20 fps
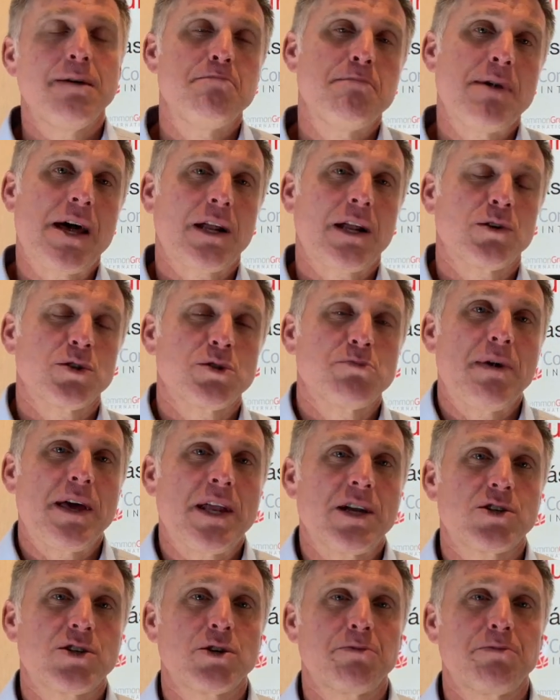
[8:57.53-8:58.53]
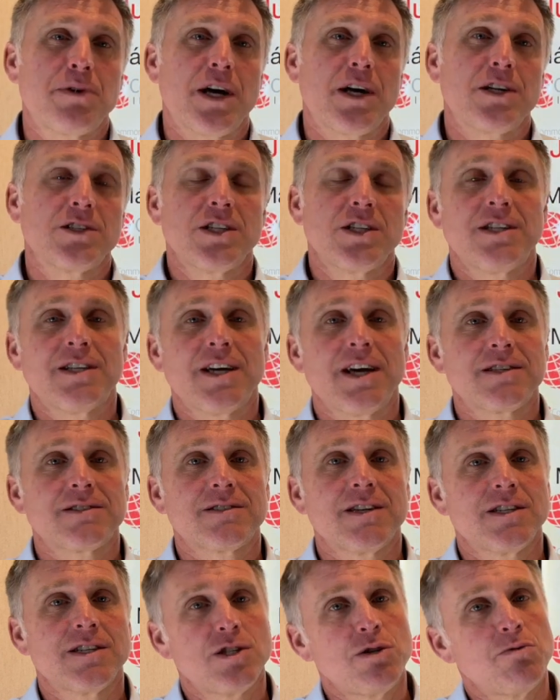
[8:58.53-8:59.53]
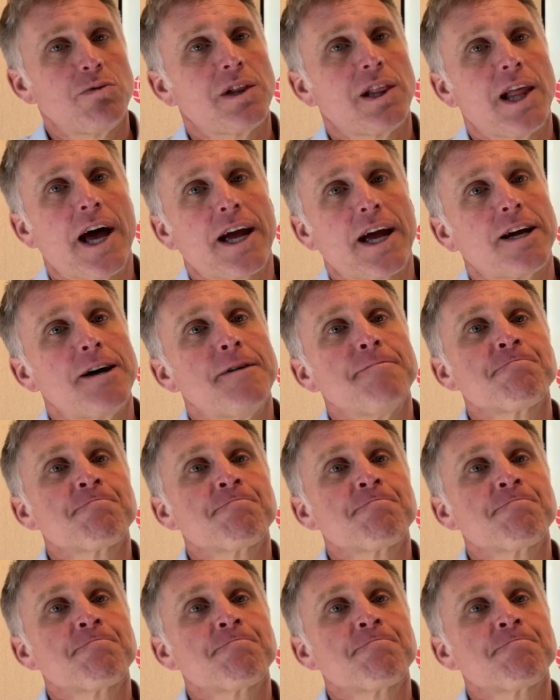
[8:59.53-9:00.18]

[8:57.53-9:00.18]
medical Spanish terminology tests as you would like.